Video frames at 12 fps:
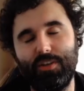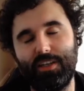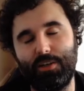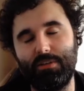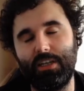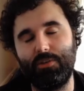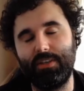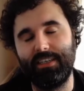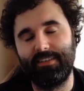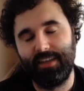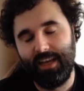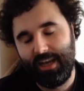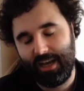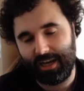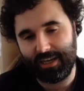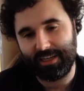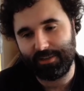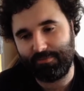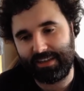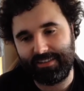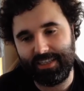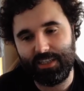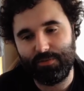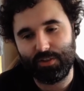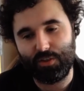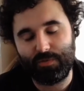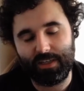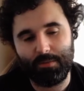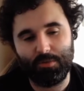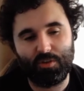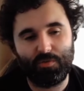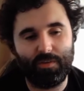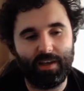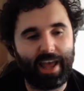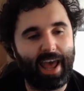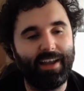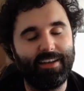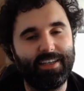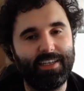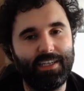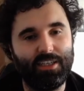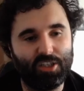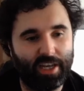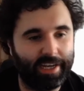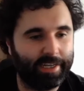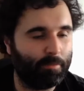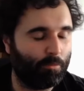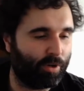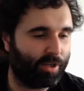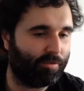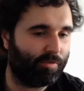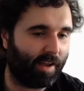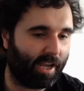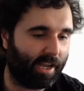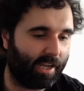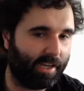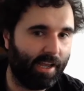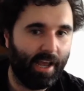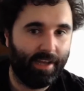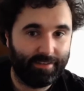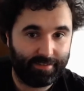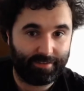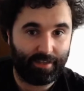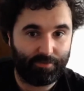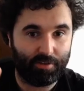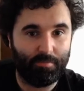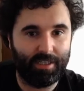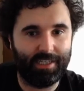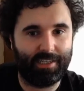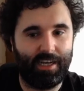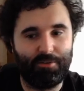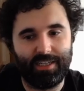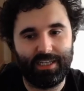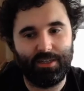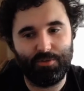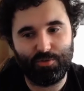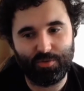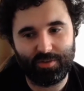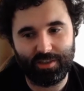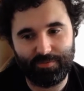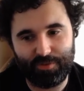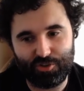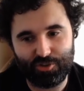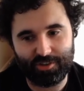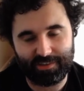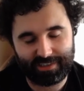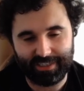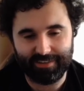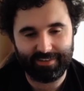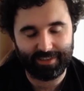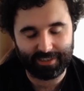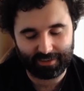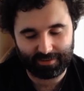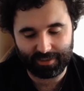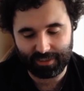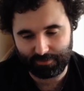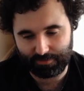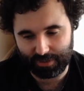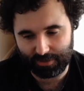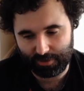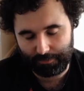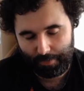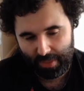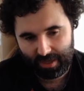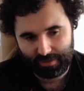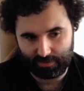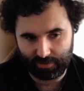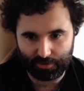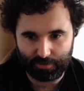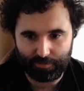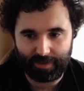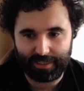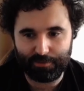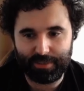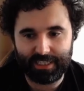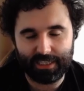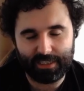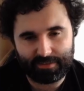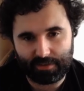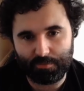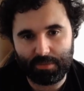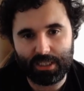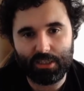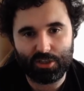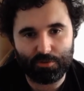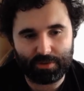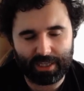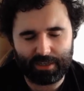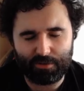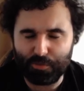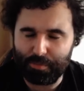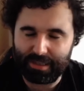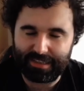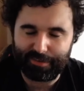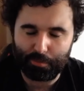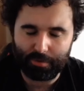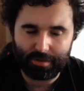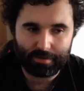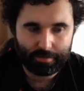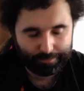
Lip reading: don't know this, Resident Evil is famous for ending each game with a 7-minute countdown to a self-destruct kind of thing that you have to go do. So the fact that we didn't get a 7-minute joke there is a bit disappointing.